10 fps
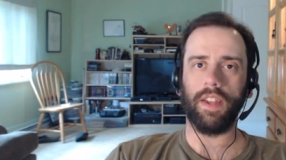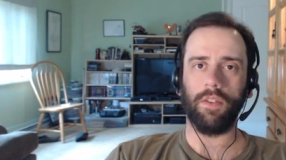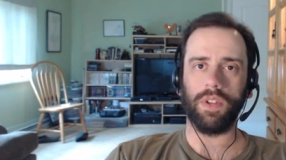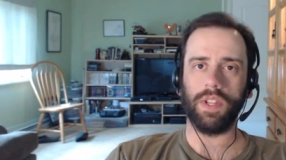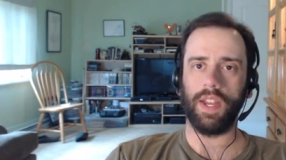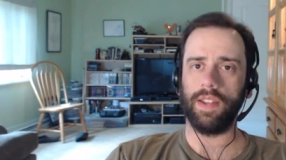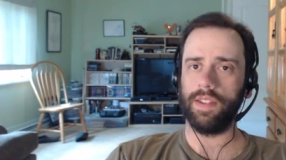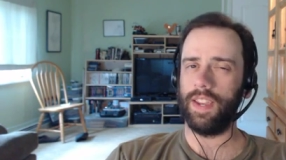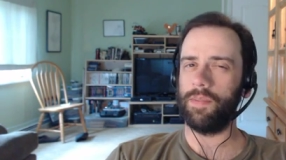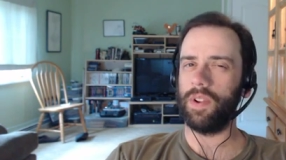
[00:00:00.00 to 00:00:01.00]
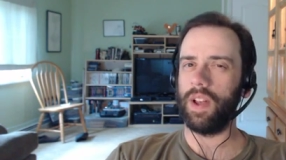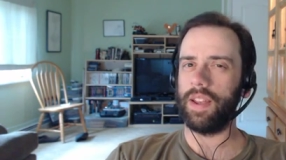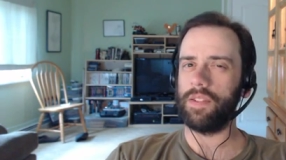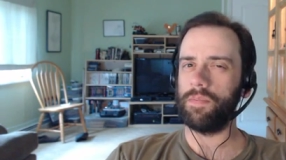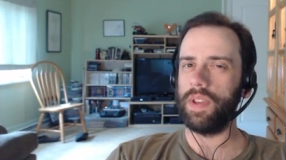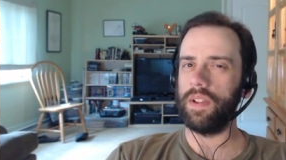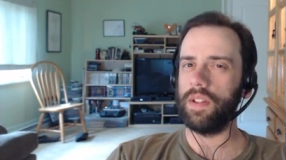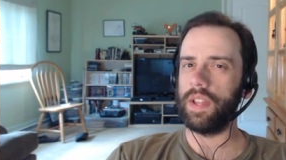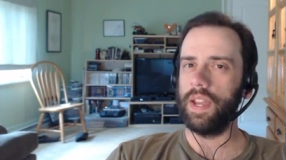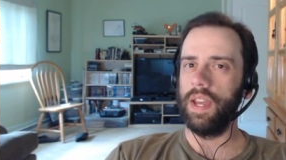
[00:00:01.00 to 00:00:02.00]
in which case keep your eyes
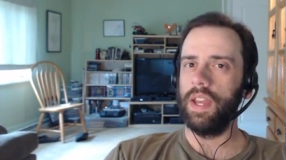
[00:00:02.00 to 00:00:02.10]
peeled